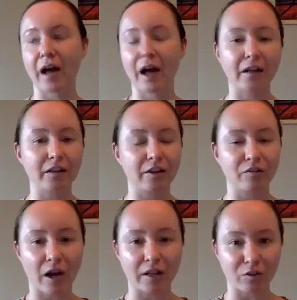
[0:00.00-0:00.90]
I
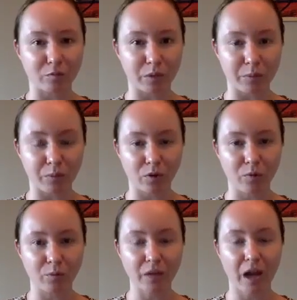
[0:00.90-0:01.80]
love
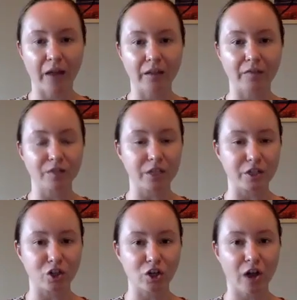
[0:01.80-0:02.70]
people. I love
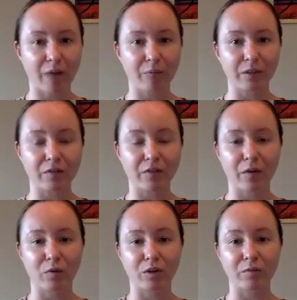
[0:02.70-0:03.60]
teacher. I believe
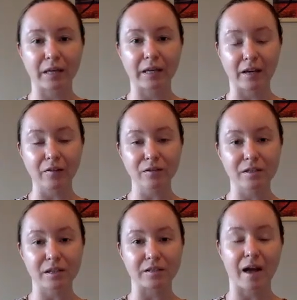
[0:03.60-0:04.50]
that one of my gifts
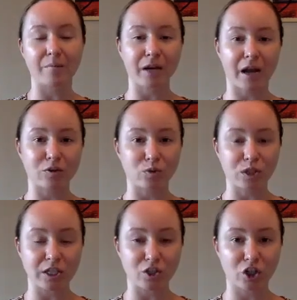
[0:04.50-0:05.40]
is I'm a natural
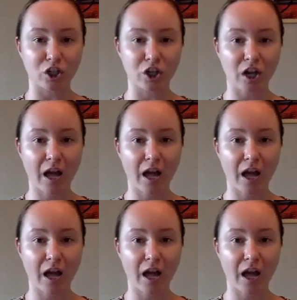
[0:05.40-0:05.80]
teacher.